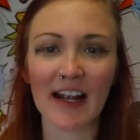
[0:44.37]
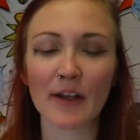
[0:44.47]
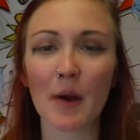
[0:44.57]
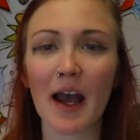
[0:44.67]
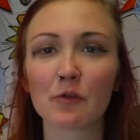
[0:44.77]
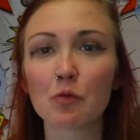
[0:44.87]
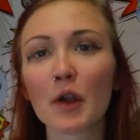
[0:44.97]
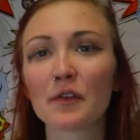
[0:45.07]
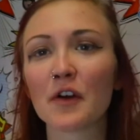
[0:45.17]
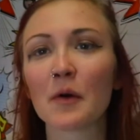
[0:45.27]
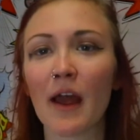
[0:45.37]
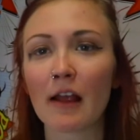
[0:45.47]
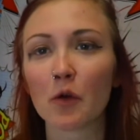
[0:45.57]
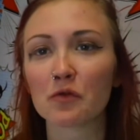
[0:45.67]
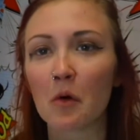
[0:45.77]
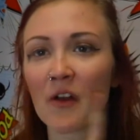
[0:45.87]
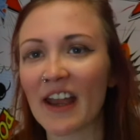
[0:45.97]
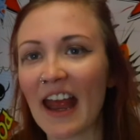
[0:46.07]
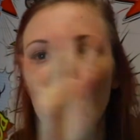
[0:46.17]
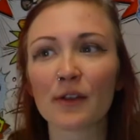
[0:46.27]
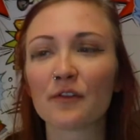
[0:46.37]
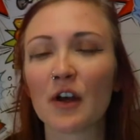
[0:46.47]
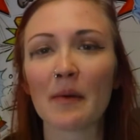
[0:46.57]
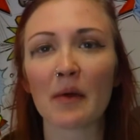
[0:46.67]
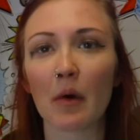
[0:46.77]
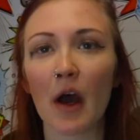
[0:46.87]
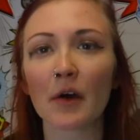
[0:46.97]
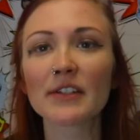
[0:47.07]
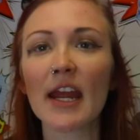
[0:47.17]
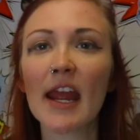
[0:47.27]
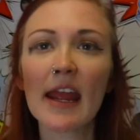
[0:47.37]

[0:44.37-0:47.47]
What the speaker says: Like, I don't have one film that I love more than any other film in the world.